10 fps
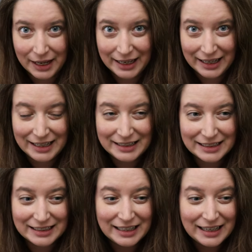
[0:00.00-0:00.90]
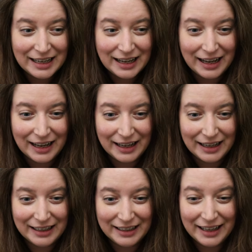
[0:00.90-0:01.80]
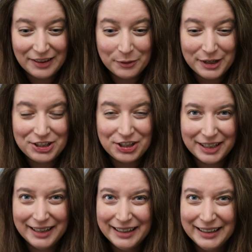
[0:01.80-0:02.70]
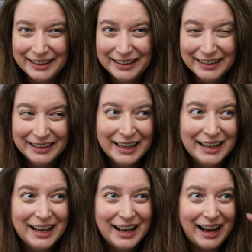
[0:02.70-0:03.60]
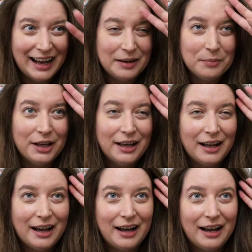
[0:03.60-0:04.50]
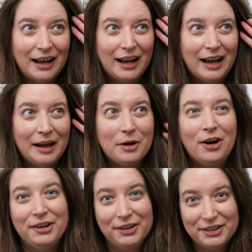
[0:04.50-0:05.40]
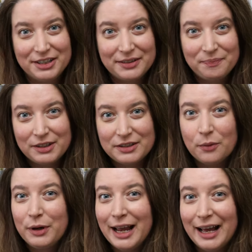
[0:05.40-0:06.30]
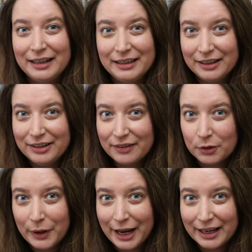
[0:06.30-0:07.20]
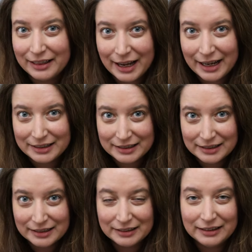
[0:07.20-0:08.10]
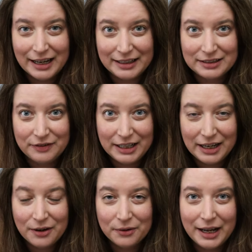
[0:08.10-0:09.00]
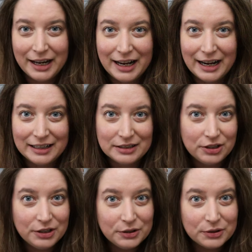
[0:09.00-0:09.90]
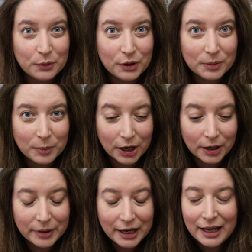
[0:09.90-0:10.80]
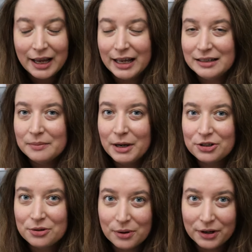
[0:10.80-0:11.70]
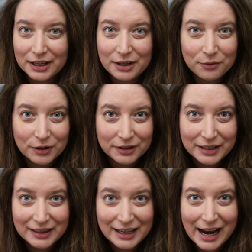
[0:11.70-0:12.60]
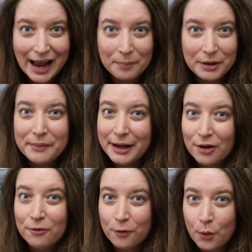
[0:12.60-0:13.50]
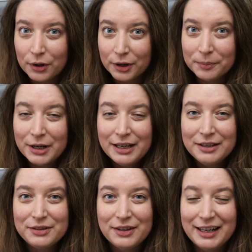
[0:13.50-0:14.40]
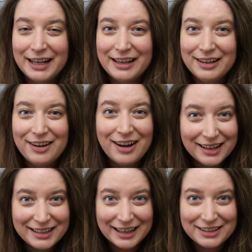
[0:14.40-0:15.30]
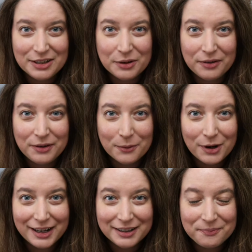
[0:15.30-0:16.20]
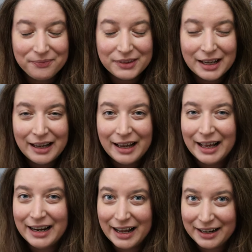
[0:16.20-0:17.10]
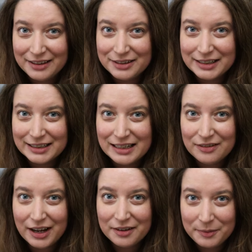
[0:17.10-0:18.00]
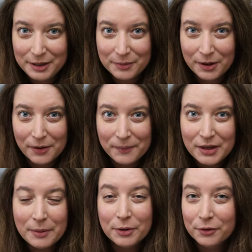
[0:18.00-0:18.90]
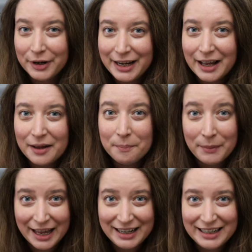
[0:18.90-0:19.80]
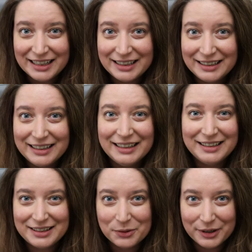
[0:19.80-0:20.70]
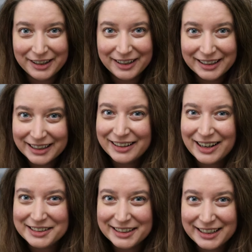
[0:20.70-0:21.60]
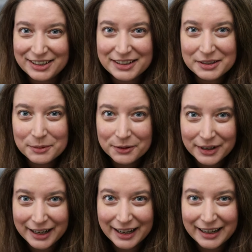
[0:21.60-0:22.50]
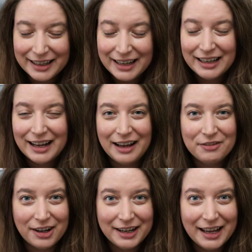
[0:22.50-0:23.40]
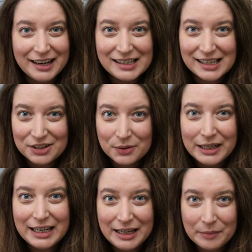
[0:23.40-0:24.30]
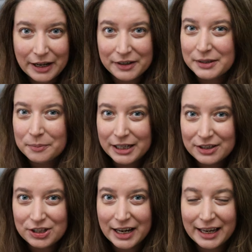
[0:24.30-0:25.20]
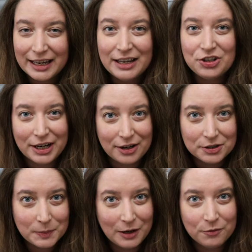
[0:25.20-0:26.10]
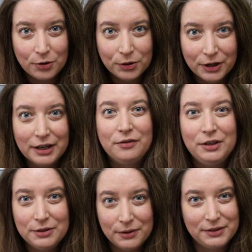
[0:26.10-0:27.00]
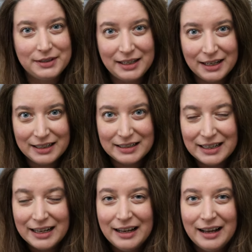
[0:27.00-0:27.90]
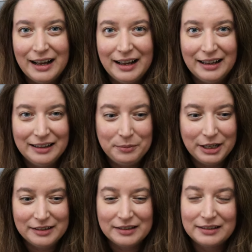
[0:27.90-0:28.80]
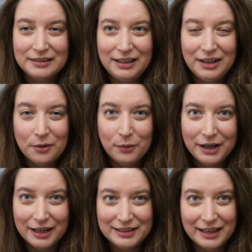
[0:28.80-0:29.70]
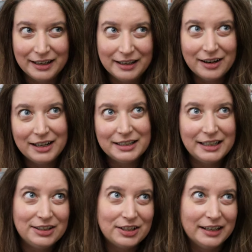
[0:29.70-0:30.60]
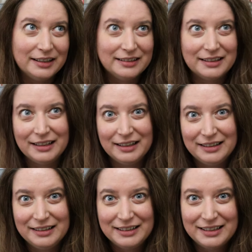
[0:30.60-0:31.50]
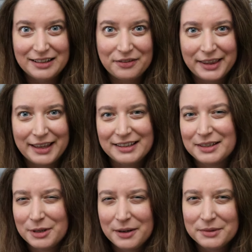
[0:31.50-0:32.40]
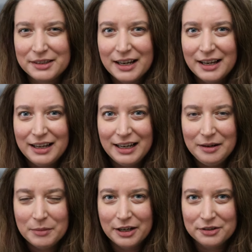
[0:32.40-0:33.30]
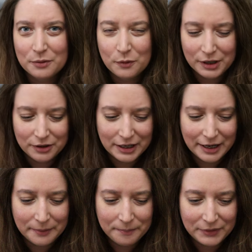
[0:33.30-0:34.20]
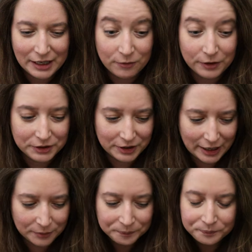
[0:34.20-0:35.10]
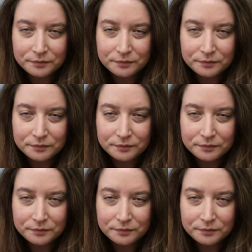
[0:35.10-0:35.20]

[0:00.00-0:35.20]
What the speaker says: in it, which I'm honored. So we had a little giveaway last video and I asked you to use the word burb and to make sure that you filled in the happy mail form so that I could contact you if you won. And out of those 65 people, Maria Mannion is the winner. Congratulations, Maria. I've gone ahead and sent you an email, so please check it and check your spam folder if you don't see it, because, you know, when I say congratulations and stuff like that, sometimes emails will get filtered out.